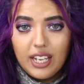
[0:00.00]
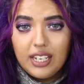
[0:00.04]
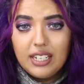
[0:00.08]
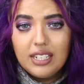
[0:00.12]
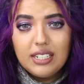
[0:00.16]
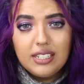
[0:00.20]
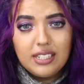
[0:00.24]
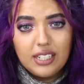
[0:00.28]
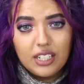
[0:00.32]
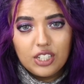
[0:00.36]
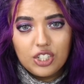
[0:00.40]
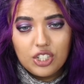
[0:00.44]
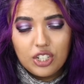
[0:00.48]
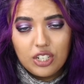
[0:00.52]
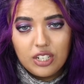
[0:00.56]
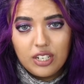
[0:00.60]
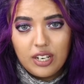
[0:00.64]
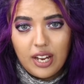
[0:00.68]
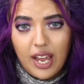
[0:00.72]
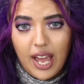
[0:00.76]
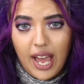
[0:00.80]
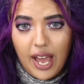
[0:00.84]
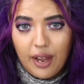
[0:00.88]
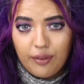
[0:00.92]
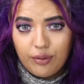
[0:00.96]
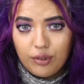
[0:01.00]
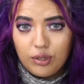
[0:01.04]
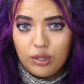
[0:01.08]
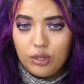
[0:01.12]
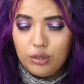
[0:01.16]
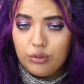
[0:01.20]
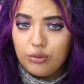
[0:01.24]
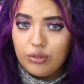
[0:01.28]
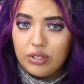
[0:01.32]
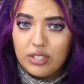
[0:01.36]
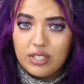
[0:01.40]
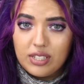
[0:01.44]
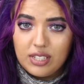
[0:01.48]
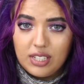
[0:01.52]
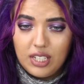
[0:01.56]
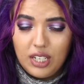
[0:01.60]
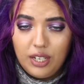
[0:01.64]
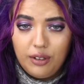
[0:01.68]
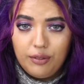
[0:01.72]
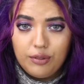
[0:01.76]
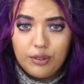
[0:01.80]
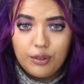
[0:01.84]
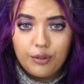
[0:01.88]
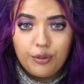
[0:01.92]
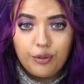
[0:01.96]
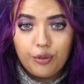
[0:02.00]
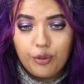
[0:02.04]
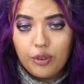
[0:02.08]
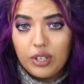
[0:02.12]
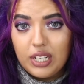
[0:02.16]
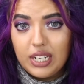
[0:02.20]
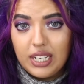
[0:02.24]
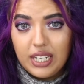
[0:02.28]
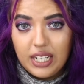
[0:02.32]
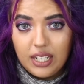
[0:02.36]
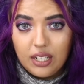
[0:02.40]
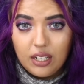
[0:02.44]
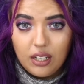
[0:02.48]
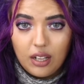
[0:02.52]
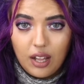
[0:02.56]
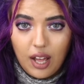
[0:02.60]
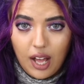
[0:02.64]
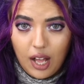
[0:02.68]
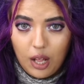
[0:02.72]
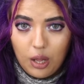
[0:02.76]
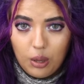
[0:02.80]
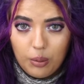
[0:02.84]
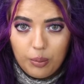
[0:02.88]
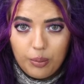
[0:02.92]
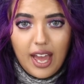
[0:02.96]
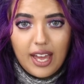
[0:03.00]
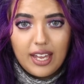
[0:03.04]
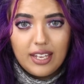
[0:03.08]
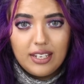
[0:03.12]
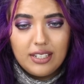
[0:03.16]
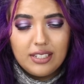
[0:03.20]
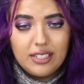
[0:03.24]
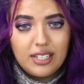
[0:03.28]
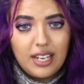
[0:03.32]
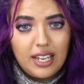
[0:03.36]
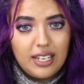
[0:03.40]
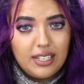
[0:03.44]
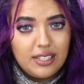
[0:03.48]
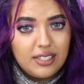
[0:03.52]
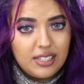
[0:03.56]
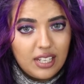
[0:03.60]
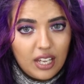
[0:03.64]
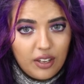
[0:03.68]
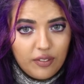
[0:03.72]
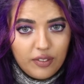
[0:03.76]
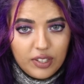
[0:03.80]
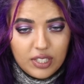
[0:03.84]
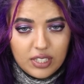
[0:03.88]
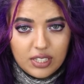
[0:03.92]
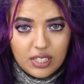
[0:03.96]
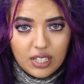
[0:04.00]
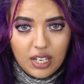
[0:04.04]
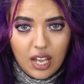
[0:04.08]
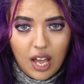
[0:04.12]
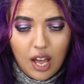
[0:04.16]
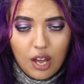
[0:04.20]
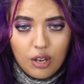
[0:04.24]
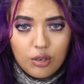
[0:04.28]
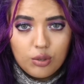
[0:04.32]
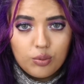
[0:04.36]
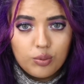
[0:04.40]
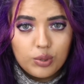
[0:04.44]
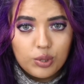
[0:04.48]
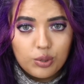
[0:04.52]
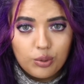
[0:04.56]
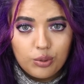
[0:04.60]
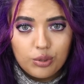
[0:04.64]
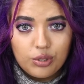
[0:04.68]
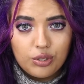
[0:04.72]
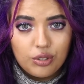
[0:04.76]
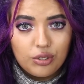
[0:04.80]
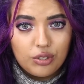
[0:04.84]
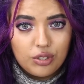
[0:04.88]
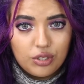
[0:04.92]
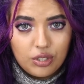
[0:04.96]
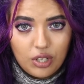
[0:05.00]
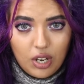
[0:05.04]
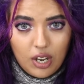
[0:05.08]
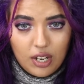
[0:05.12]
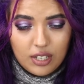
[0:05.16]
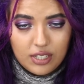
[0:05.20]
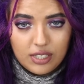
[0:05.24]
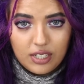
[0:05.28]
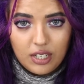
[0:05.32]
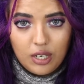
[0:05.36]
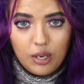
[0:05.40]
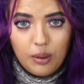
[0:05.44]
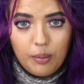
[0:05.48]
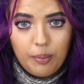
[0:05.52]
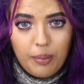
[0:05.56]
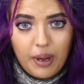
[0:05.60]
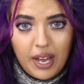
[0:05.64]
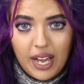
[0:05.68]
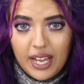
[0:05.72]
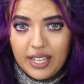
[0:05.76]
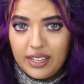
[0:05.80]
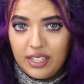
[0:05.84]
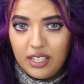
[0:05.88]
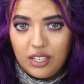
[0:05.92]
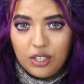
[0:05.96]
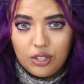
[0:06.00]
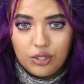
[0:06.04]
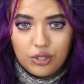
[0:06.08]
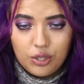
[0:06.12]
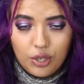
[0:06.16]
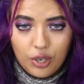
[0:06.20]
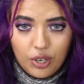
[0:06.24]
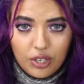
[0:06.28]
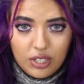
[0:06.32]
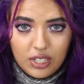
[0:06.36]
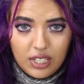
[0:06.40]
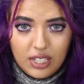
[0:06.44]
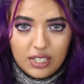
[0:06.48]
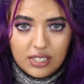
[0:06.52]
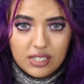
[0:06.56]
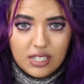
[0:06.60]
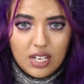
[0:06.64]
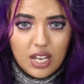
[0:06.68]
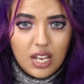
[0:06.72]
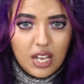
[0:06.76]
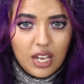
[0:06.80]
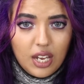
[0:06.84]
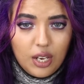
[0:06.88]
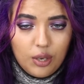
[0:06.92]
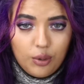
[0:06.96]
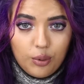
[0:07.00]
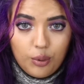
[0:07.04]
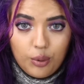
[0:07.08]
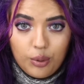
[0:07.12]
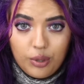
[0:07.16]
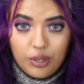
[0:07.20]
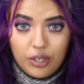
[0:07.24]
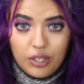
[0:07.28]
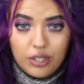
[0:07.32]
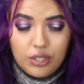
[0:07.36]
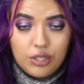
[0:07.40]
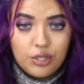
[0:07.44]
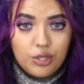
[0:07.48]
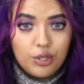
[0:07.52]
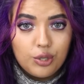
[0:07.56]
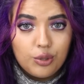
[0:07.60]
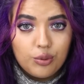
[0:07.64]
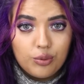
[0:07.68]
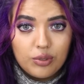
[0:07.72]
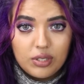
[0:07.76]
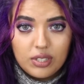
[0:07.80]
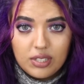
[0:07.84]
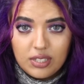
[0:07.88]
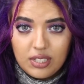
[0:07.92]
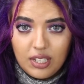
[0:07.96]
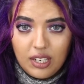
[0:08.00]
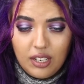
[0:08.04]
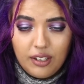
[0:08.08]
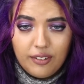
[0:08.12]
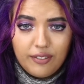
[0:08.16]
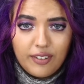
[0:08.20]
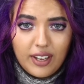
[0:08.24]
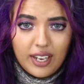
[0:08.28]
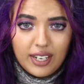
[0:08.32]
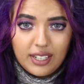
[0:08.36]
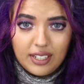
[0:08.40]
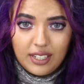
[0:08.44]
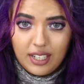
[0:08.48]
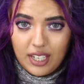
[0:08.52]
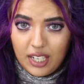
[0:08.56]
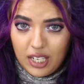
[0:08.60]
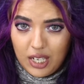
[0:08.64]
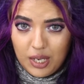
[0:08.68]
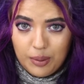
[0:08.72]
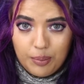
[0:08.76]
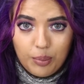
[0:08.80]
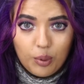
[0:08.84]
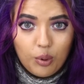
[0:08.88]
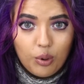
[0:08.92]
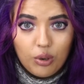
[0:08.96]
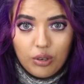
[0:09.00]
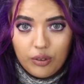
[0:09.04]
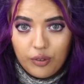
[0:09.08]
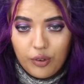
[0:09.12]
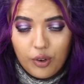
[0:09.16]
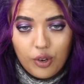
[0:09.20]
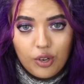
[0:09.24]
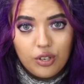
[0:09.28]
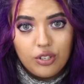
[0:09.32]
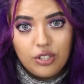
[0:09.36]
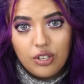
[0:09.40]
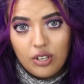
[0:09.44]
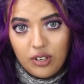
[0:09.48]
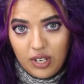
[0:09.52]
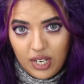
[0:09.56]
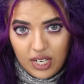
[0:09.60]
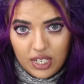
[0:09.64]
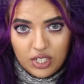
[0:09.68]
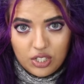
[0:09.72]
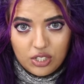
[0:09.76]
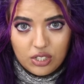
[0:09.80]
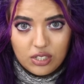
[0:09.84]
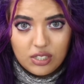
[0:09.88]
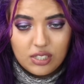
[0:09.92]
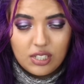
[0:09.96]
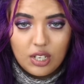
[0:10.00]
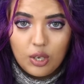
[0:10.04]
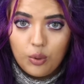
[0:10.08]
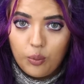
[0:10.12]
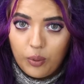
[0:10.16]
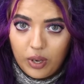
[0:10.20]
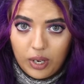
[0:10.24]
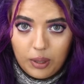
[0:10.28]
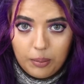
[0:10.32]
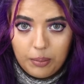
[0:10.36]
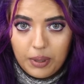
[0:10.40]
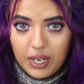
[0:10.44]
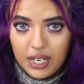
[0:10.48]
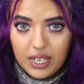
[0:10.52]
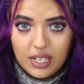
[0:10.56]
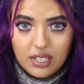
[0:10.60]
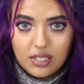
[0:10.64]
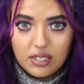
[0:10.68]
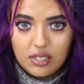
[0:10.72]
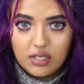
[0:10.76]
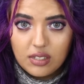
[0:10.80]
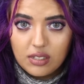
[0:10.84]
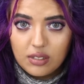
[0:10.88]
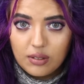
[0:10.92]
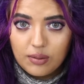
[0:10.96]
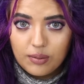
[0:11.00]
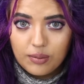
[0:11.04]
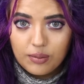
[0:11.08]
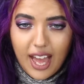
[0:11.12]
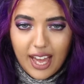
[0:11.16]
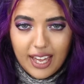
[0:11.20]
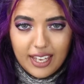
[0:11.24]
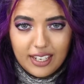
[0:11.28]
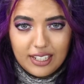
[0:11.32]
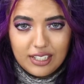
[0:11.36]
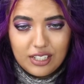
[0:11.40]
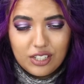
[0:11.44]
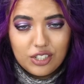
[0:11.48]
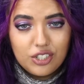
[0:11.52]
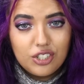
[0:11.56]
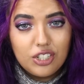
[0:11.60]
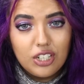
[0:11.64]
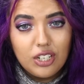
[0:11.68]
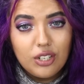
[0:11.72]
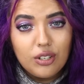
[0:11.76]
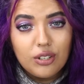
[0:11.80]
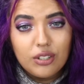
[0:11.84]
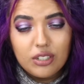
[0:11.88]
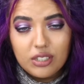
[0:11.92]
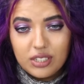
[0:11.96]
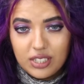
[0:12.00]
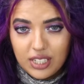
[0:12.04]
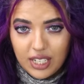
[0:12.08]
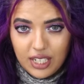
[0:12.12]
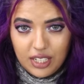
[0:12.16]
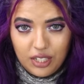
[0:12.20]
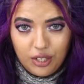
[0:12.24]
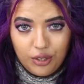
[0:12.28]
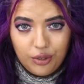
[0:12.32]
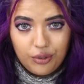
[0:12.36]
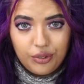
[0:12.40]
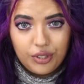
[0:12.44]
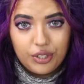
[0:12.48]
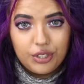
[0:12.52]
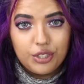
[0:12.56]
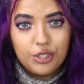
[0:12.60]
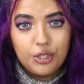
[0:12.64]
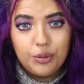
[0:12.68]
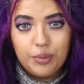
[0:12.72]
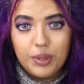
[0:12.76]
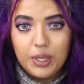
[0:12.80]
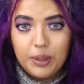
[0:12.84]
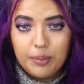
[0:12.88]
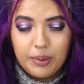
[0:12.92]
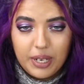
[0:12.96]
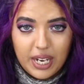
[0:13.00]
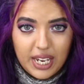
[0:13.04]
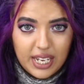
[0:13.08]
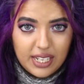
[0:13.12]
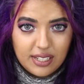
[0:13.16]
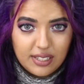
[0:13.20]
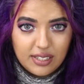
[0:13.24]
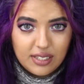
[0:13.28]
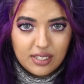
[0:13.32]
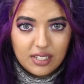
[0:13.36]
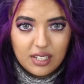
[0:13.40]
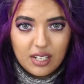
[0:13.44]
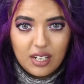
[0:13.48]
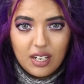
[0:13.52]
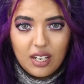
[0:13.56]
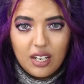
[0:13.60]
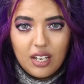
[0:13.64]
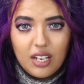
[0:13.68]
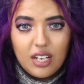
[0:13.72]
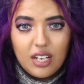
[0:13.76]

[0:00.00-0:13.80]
In addition, Avril received free legal help, and a savings account was also started by the attorneys in order to receive and keep all of her donations in one place. And she continued to be blessed.